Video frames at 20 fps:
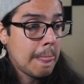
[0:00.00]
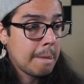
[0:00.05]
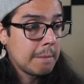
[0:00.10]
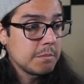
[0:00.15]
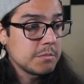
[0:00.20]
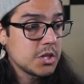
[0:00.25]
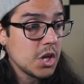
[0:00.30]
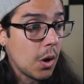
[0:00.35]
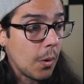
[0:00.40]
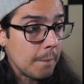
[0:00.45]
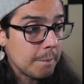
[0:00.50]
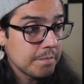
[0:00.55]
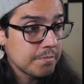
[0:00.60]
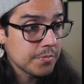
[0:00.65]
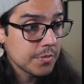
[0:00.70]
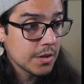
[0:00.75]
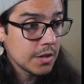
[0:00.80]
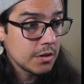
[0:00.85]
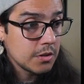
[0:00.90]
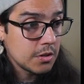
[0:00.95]
So
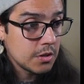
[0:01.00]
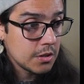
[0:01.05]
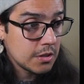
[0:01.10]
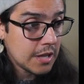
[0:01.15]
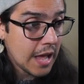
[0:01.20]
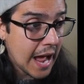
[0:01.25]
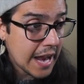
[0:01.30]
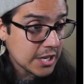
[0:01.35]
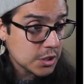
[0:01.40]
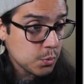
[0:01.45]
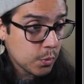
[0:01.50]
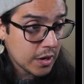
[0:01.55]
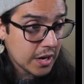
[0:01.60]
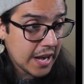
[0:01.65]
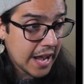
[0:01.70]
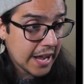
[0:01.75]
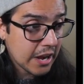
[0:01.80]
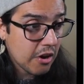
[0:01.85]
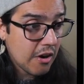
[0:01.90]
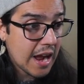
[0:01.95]
that is what an
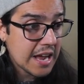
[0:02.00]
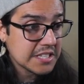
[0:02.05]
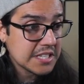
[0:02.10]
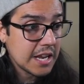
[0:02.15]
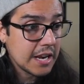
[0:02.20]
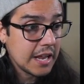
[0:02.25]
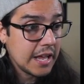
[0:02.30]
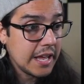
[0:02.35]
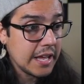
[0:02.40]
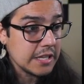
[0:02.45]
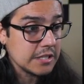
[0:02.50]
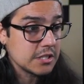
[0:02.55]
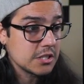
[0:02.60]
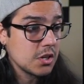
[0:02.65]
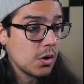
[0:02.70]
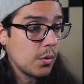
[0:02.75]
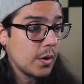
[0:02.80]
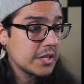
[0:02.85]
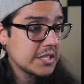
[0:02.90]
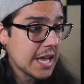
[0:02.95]
anchor asset is.
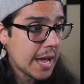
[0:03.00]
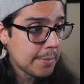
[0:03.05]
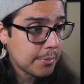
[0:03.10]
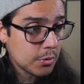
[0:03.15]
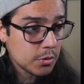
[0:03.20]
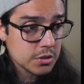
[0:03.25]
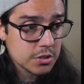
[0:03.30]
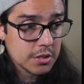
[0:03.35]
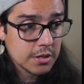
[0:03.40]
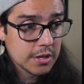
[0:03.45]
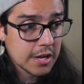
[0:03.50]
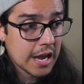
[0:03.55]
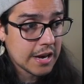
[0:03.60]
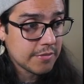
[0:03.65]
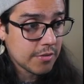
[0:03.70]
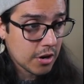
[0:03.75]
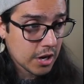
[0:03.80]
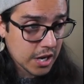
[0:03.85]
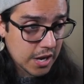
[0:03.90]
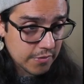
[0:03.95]
So examples, kind of
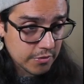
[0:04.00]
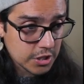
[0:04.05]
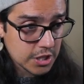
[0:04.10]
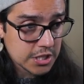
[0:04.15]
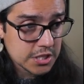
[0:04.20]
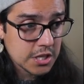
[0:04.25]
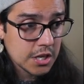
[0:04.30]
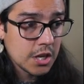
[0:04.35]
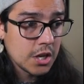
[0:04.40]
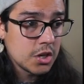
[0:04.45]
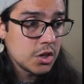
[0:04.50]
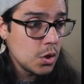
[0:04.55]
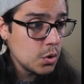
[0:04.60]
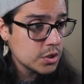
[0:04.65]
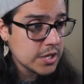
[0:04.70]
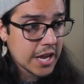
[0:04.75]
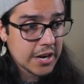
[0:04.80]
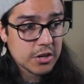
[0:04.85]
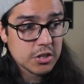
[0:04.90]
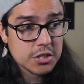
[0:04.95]
already covered this,
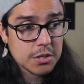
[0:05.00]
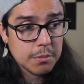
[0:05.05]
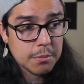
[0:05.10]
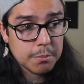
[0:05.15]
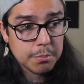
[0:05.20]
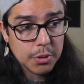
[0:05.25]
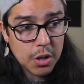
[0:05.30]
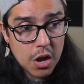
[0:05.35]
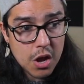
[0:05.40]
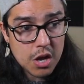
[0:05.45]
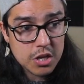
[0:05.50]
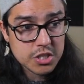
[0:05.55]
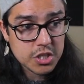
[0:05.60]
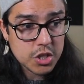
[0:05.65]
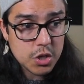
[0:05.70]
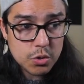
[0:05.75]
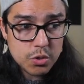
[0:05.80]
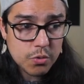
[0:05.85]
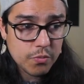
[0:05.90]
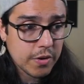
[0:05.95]
newsletters, blogs,
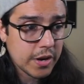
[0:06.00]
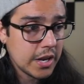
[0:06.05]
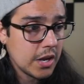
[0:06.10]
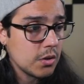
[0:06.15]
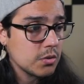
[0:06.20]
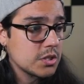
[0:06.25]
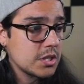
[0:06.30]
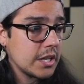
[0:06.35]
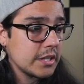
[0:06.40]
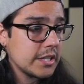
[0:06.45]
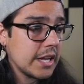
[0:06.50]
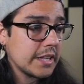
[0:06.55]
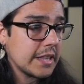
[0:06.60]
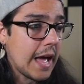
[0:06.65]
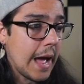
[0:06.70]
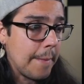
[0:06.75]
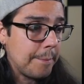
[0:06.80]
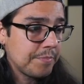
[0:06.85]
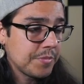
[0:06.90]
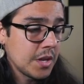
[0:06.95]
YouTube videos, things like
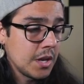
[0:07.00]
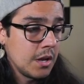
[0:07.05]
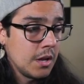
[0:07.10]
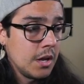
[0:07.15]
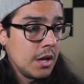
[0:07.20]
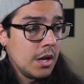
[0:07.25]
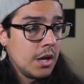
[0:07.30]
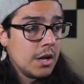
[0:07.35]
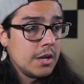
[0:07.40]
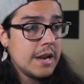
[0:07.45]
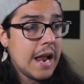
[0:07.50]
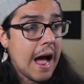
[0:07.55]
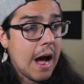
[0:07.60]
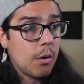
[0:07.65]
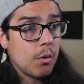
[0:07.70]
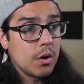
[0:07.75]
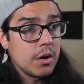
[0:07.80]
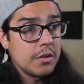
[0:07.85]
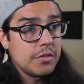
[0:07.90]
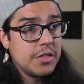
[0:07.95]
that.
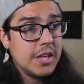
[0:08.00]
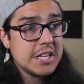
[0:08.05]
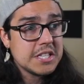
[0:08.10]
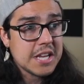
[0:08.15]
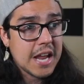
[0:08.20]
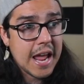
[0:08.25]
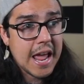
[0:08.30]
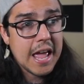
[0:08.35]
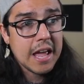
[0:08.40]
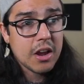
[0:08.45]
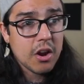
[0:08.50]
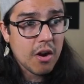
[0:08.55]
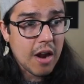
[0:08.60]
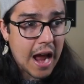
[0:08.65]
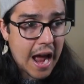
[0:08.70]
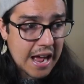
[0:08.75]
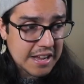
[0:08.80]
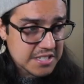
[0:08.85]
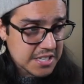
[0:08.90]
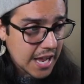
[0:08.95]
Now, this anchor
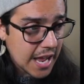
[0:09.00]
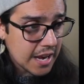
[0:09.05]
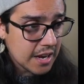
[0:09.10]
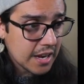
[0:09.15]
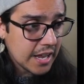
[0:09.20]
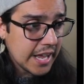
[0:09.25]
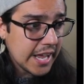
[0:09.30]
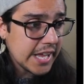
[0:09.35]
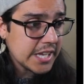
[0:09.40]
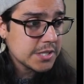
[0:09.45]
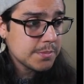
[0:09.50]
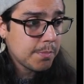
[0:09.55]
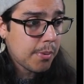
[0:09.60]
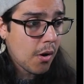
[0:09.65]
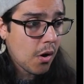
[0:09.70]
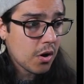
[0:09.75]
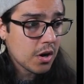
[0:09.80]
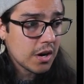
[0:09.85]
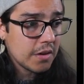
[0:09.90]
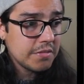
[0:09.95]
asset is
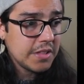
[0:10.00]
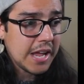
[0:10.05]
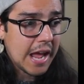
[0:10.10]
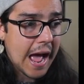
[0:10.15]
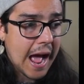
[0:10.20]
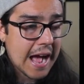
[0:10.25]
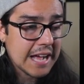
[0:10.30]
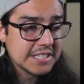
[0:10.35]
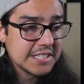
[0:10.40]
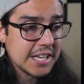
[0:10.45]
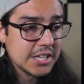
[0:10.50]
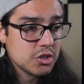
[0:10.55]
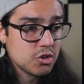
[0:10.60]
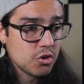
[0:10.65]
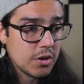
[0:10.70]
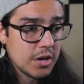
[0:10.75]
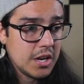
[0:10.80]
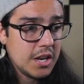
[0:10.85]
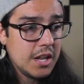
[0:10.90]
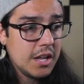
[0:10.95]
part of the asset
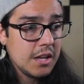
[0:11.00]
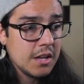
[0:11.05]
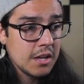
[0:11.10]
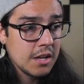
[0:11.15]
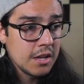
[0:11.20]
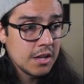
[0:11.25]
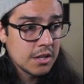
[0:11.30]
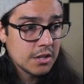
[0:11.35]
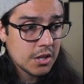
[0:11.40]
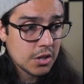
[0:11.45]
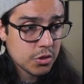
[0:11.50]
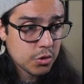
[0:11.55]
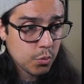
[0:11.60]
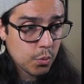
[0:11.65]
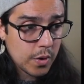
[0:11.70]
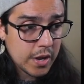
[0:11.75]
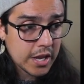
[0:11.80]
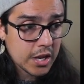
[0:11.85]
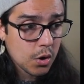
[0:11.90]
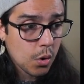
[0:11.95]
Trinity, the
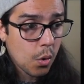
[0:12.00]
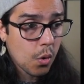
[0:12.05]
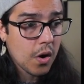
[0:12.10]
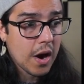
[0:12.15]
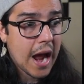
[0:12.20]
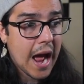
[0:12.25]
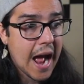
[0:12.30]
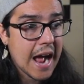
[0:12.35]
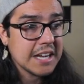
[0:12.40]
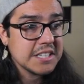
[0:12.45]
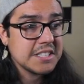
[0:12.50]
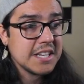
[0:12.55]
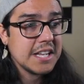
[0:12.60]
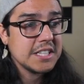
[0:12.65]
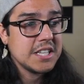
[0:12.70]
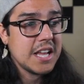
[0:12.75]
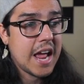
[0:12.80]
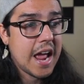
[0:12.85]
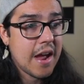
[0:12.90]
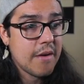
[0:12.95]
3 core
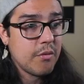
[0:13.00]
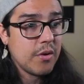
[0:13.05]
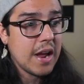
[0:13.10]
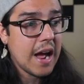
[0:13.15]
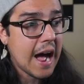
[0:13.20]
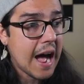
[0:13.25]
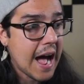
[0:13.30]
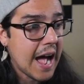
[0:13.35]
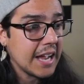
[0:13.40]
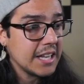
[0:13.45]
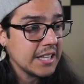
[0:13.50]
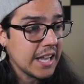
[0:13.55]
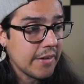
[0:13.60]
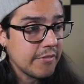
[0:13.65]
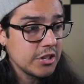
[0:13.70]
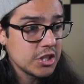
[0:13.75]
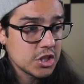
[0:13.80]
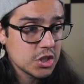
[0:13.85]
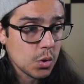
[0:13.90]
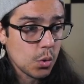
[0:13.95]
assets every high
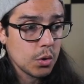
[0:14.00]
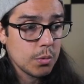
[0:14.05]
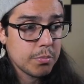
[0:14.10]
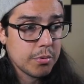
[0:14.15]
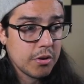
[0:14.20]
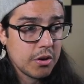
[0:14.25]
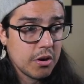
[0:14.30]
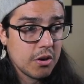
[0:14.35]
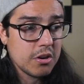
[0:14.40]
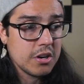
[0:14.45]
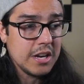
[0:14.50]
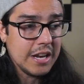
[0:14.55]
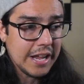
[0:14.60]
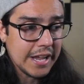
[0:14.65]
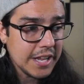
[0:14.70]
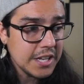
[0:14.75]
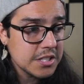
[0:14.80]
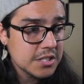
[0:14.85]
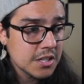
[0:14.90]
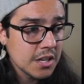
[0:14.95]
leverage solopreneur
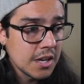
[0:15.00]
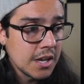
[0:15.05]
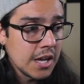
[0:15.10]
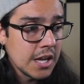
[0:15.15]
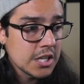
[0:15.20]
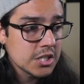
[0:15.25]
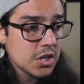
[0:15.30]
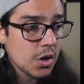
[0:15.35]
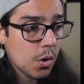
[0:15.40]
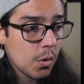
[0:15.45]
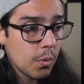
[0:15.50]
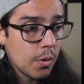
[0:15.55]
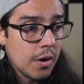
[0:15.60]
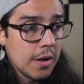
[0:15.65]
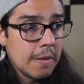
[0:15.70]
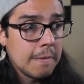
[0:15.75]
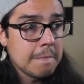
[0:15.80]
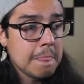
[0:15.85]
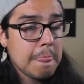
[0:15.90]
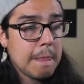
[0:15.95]
needs. So
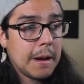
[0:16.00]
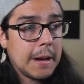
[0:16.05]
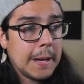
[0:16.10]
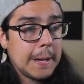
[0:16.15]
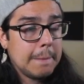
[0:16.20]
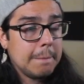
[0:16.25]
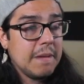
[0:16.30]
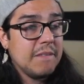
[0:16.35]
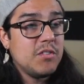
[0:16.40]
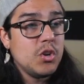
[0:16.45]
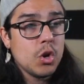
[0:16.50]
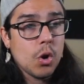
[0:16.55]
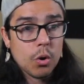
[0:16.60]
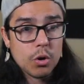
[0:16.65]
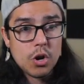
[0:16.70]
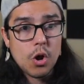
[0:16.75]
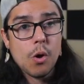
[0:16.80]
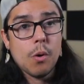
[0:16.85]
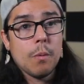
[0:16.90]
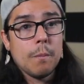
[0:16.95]
if you don't
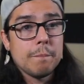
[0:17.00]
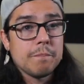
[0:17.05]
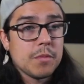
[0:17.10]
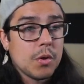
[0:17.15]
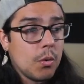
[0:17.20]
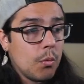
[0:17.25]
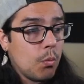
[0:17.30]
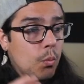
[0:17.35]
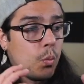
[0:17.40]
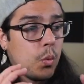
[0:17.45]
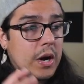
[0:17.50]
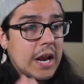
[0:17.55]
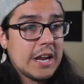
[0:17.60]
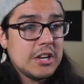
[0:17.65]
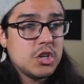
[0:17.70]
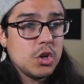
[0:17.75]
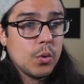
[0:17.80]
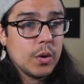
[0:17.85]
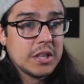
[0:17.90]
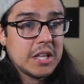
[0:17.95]
know, what I
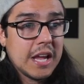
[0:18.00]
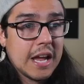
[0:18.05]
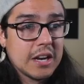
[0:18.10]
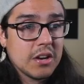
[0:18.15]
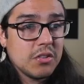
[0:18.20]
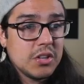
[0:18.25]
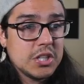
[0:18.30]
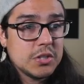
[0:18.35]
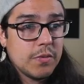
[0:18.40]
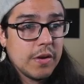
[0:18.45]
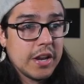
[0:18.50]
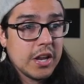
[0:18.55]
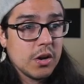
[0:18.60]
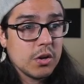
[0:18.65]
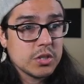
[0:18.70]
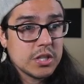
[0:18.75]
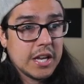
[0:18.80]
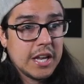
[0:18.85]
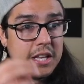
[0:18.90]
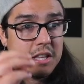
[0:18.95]
do at the end of these
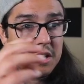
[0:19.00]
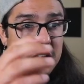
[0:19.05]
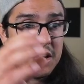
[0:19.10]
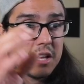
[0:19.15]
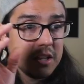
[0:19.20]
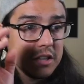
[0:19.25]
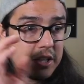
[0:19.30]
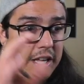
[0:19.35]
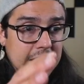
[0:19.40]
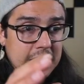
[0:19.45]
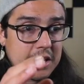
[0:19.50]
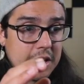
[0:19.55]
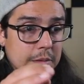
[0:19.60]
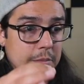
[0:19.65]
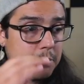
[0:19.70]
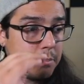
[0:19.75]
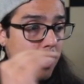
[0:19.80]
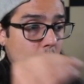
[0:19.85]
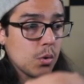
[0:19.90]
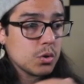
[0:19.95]
videos in the
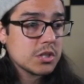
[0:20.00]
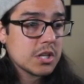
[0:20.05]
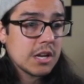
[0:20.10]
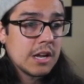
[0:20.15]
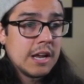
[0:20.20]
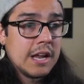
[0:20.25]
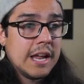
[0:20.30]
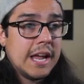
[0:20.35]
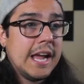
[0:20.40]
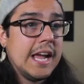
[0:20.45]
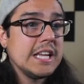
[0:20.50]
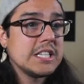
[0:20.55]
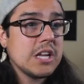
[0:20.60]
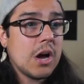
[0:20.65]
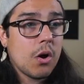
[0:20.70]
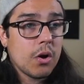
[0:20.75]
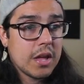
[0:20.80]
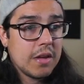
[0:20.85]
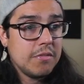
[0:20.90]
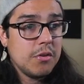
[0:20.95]
LinkedIn post is
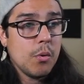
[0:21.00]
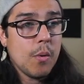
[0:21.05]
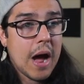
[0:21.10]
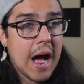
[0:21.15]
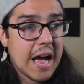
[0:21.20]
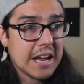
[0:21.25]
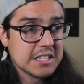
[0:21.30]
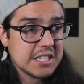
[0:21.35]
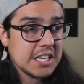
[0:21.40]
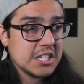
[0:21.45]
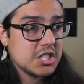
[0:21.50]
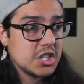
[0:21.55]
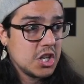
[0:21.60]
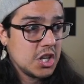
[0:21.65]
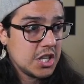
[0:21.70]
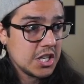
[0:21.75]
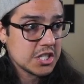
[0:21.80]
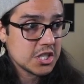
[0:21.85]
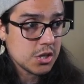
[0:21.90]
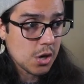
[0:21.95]
I'll give you access to
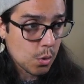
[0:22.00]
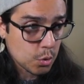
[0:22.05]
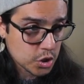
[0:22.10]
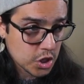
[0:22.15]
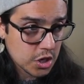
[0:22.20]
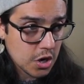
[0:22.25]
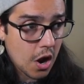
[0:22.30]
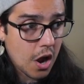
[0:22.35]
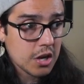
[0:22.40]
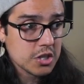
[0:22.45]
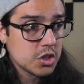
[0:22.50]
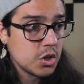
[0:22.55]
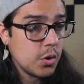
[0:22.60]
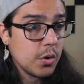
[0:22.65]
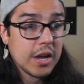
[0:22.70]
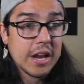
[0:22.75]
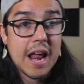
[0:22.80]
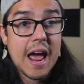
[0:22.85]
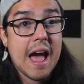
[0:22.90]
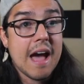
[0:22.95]
this Notion doc so you
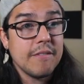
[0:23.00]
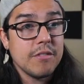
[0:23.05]
can have